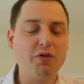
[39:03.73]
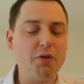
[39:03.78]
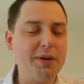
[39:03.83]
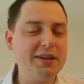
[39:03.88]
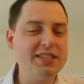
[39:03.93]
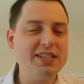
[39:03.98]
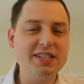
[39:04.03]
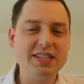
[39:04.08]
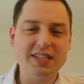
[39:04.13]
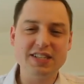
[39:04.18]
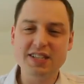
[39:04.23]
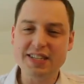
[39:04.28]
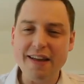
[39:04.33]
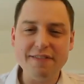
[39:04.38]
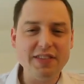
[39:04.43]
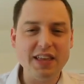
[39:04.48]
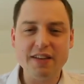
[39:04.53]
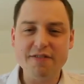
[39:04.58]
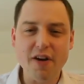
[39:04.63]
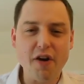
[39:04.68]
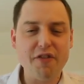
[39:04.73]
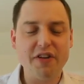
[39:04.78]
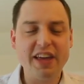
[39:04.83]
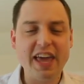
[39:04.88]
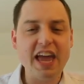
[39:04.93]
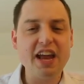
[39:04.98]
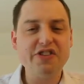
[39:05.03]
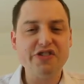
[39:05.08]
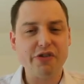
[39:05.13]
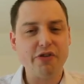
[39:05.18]
Robustness and safety and
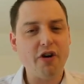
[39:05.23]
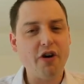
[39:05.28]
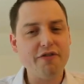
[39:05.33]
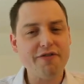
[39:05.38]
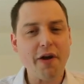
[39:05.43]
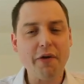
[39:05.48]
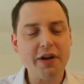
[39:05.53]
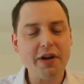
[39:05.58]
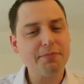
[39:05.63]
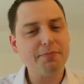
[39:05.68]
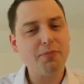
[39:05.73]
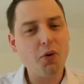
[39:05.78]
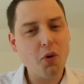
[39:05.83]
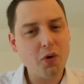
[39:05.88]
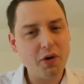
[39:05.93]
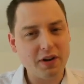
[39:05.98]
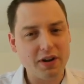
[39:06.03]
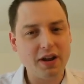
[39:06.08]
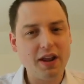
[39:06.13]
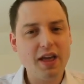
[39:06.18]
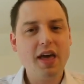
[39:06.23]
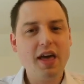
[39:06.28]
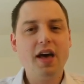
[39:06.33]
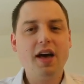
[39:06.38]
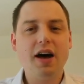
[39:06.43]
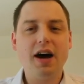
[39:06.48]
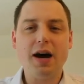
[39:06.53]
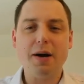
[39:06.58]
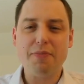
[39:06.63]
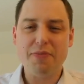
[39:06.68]
verification are all very important.
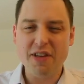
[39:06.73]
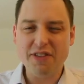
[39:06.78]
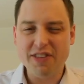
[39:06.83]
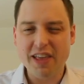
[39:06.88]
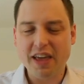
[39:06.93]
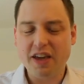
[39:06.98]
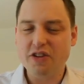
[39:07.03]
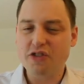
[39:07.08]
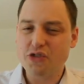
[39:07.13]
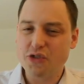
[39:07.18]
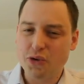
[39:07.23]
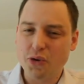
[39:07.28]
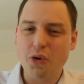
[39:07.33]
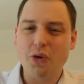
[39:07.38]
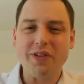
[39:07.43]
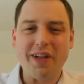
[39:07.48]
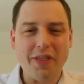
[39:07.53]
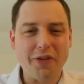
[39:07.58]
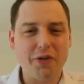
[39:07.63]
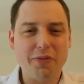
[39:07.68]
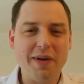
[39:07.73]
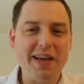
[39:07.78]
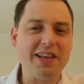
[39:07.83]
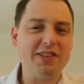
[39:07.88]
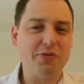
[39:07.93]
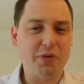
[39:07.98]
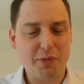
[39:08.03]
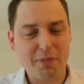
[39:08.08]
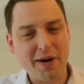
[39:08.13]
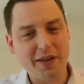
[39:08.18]
Things like control and other
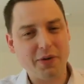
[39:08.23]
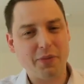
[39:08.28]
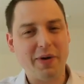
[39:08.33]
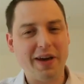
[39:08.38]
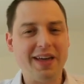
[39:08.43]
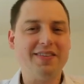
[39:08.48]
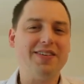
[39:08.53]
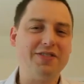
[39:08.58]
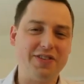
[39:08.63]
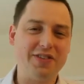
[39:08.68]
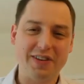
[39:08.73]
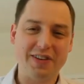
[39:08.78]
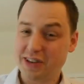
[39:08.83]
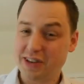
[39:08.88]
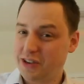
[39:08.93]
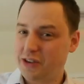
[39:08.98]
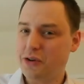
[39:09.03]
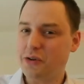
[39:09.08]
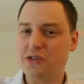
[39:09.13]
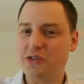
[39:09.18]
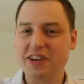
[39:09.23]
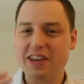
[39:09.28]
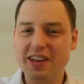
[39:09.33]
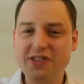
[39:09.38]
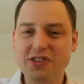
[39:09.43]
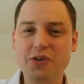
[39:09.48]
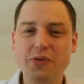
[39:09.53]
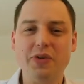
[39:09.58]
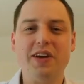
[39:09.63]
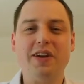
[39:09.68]
domains, where, by the way, there's a huge
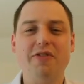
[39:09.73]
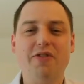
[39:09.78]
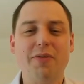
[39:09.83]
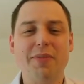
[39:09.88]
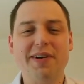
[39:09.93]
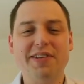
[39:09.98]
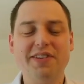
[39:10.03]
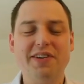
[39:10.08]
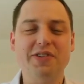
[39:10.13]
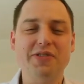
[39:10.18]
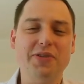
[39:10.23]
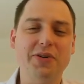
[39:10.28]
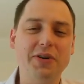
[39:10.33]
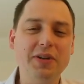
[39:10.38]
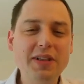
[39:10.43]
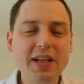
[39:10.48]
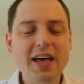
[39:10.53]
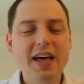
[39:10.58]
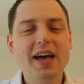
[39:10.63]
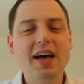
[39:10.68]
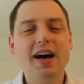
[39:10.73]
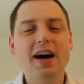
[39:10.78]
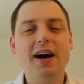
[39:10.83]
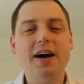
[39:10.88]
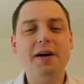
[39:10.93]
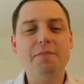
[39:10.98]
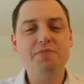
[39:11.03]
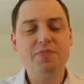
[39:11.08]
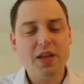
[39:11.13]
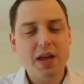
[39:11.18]
history of robust control.
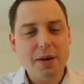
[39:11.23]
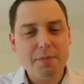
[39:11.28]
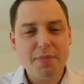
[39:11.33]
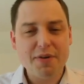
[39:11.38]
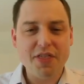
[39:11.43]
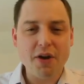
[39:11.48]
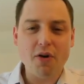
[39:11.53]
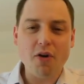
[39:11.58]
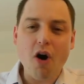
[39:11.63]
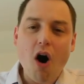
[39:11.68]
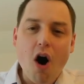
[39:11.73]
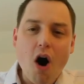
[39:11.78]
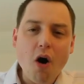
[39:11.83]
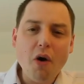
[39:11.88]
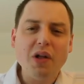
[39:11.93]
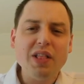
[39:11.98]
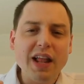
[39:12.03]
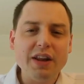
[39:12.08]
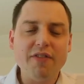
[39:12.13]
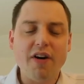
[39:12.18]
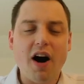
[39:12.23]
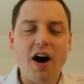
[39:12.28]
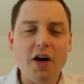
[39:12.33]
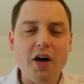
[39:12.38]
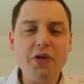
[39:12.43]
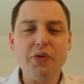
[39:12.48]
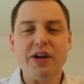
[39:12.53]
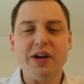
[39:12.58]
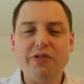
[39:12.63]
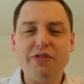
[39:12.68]
But there are a lot of
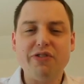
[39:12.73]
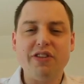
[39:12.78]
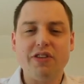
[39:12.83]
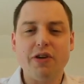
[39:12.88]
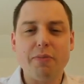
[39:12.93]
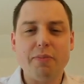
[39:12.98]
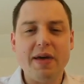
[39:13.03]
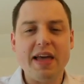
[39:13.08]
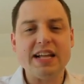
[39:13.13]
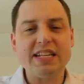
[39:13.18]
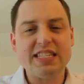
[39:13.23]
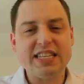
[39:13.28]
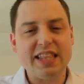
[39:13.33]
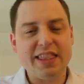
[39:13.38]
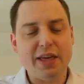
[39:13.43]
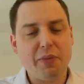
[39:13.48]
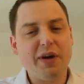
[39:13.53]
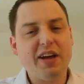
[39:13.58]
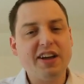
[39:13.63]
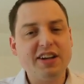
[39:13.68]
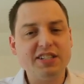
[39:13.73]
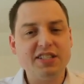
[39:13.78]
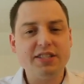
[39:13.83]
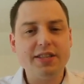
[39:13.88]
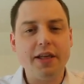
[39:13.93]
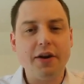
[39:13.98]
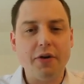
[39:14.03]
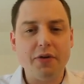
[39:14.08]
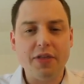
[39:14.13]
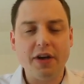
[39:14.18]
other interesting domains that I think we could
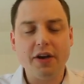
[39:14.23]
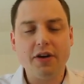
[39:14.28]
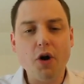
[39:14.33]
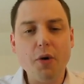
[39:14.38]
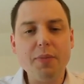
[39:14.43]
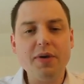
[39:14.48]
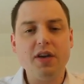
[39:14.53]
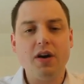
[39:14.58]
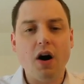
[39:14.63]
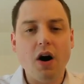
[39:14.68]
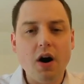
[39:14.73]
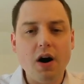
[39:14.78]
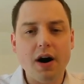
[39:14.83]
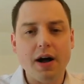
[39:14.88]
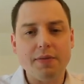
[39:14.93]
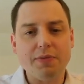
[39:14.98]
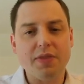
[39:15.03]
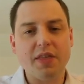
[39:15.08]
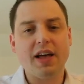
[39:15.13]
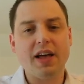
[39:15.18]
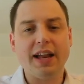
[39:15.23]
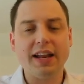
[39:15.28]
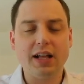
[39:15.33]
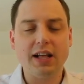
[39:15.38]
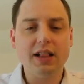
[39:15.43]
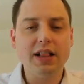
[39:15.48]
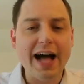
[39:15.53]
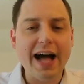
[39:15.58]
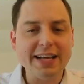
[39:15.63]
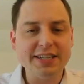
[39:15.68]
consider that go beyond the kind of
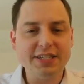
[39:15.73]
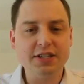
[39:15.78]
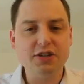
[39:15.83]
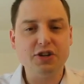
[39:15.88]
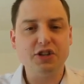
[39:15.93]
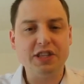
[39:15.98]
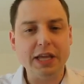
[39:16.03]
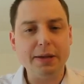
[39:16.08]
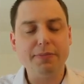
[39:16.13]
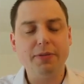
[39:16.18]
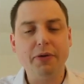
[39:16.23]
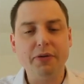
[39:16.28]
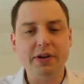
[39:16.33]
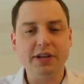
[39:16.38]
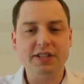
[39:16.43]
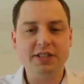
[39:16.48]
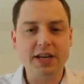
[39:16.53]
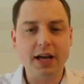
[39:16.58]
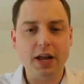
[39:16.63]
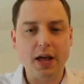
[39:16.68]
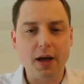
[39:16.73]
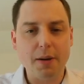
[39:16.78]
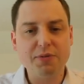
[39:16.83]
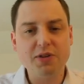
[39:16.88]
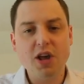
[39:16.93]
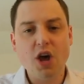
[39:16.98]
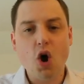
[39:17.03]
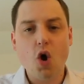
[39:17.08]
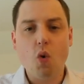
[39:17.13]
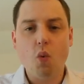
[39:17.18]
classical deep learning
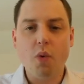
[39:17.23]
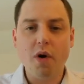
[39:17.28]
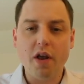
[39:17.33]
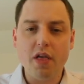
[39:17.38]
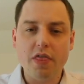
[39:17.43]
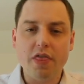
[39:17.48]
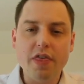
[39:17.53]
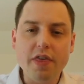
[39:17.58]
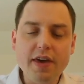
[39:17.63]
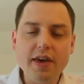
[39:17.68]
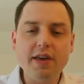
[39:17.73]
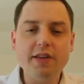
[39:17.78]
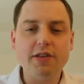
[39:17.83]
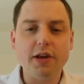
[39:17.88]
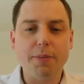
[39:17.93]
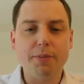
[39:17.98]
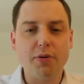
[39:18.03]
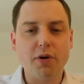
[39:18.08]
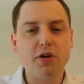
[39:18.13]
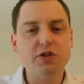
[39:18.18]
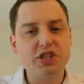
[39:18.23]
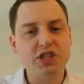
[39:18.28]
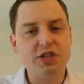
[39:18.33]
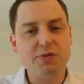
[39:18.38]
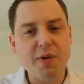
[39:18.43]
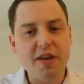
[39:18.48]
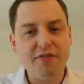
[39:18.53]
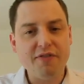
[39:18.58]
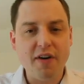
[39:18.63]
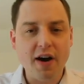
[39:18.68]
setups, where these approaches
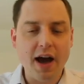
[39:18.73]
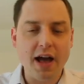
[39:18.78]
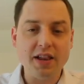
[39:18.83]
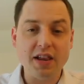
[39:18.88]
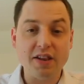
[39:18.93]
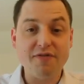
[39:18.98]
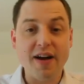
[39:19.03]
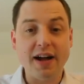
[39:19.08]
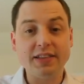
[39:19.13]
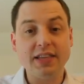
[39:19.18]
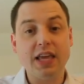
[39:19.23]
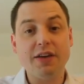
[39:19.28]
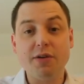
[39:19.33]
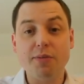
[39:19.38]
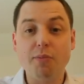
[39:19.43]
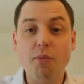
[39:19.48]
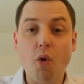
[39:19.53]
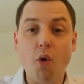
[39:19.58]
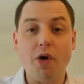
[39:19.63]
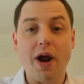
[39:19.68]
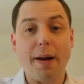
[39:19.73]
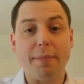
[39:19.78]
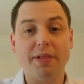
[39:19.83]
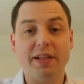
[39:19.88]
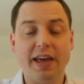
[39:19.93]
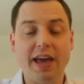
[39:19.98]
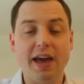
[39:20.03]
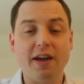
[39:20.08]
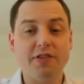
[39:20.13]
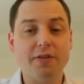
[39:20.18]
may find, in fact, even more
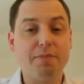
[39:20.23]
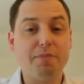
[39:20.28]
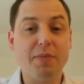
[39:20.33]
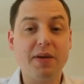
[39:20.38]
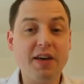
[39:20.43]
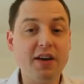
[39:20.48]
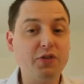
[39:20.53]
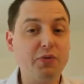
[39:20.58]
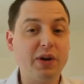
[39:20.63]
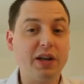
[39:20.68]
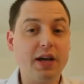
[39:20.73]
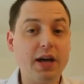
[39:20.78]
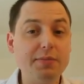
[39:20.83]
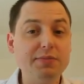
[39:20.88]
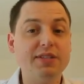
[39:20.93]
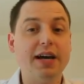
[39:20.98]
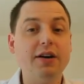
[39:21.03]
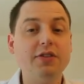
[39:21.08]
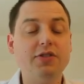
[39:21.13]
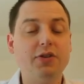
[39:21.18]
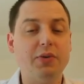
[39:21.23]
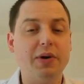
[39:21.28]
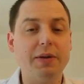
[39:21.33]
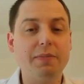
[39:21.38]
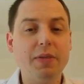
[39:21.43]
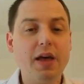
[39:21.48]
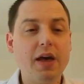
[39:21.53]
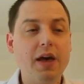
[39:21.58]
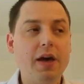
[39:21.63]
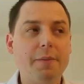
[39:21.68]
application. Because when it comes down to
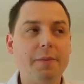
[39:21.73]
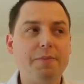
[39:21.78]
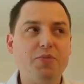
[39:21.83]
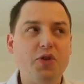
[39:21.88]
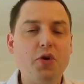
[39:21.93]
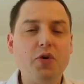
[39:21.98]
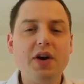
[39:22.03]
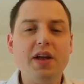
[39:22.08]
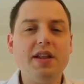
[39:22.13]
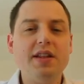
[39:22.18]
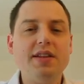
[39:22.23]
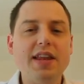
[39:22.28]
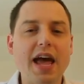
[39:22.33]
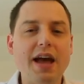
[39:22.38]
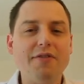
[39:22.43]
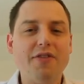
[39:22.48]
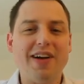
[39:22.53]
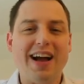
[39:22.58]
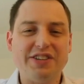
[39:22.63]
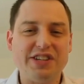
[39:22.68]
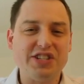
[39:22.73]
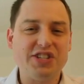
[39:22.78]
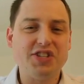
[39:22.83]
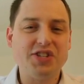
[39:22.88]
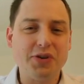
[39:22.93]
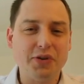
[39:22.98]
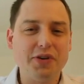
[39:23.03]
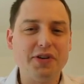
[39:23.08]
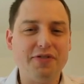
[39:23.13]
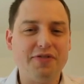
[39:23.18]
it, you can never actually
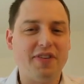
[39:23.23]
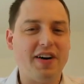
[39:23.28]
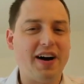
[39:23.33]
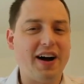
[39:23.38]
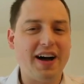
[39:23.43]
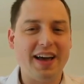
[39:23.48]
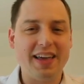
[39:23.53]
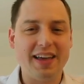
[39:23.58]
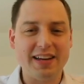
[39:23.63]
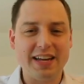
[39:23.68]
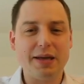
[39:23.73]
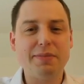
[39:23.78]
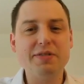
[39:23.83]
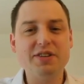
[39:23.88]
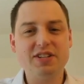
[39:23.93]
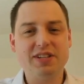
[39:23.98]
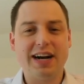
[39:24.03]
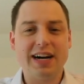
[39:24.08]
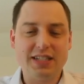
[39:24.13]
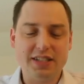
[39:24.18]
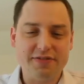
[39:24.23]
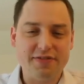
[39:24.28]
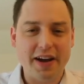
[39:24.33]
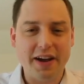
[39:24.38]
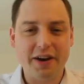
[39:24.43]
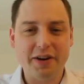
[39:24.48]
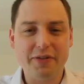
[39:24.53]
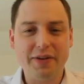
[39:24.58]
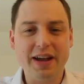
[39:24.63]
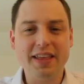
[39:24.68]
certify an image
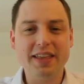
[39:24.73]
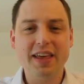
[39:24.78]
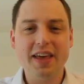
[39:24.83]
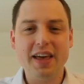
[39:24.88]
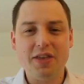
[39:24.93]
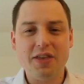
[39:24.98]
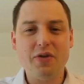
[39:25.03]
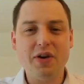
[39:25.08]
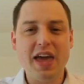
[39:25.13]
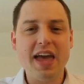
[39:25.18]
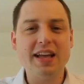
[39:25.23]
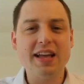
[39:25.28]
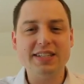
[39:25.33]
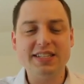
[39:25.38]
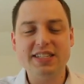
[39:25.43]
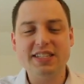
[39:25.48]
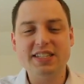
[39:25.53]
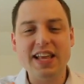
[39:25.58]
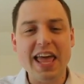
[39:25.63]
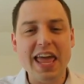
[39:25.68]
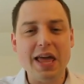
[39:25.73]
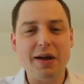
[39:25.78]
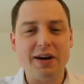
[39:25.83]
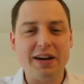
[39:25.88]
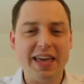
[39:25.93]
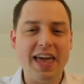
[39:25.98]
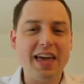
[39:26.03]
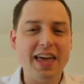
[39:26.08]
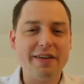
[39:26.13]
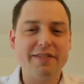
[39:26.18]
classifier, right? You can't
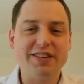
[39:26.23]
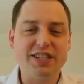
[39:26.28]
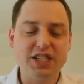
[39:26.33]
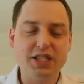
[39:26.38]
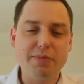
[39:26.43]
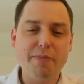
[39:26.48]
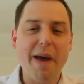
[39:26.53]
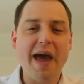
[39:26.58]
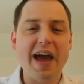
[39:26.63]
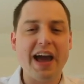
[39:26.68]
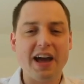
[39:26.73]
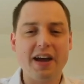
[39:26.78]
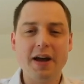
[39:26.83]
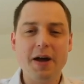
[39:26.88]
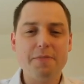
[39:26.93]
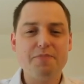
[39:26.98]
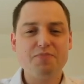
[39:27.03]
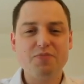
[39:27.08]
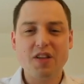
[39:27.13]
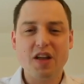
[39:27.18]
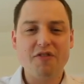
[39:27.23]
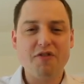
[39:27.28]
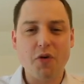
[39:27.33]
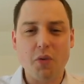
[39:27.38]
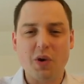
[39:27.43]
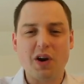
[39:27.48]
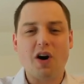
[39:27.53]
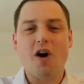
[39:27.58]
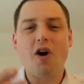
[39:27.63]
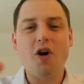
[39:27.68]
give a spec for
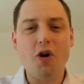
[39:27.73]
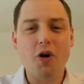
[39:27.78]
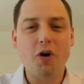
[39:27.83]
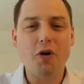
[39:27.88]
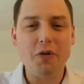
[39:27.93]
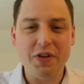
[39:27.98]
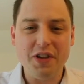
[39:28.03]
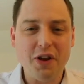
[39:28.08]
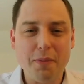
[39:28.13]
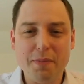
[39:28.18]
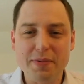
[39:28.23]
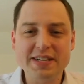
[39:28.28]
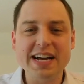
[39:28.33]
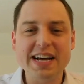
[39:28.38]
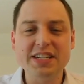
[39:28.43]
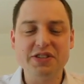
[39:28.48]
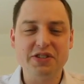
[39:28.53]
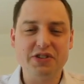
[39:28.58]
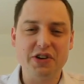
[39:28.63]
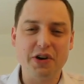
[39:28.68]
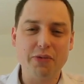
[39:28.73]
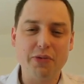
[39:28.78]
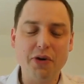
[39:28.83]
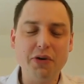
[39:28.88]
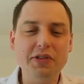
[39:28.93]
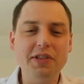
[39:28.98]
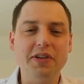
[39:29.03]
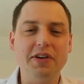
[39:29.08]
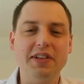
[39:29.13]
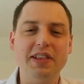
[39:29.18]
what all pedestrians in a
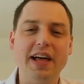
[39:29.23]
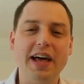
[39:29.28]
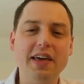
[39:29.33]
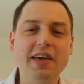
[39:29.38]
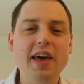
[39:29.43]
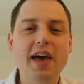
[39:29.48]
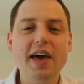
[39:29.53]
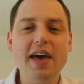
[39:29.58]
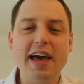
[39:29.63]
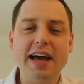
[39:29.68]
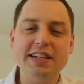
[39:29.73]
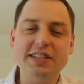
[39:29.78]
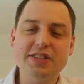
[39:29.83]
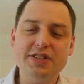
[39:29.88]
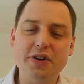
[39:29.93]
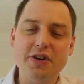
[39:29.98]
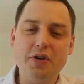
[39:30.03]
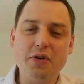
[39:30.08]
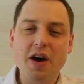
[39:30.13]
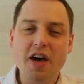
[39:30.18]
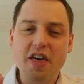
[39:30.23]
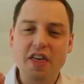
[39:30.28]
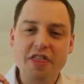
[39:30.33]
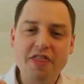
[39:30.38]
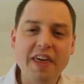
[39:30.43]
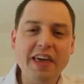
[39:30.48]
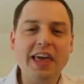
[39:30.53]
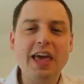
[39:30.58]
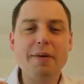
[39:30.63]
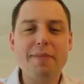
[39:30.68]
road look like. And so
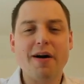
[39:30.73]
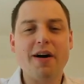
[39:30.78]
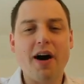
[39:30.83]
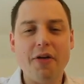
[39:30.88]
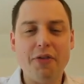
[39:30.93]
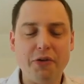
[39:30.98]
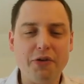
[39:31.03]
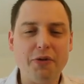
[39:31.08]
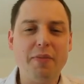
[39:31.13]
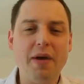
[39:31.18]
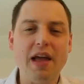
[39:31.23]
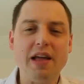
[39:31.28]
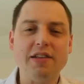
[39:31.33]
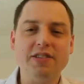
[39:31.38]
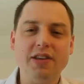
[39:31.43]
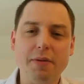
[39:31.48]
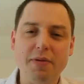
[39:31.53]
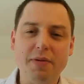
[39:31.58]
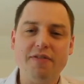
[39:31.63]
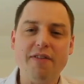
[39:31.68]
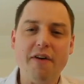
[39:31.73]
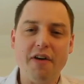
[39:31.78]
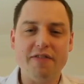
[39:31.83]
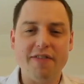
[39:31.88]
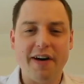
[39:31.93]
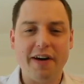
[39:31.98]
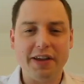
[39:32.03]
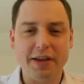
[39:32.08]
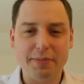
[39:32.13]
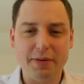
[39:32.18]
thinking about other domains could be very
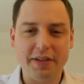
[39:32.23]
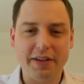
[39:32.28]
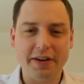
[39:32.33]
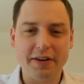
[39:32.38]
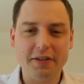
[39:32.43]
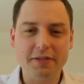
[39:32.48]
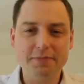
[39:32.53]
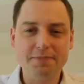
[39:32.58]
valuable here.